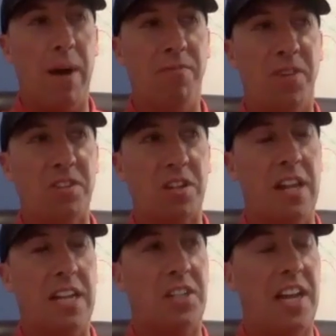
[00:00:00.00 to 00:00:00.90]
physical
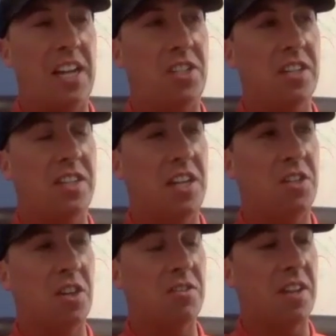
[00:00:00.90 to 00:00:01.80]
education
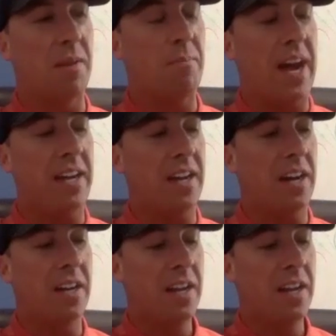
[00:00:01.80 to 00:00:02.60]
teachers and my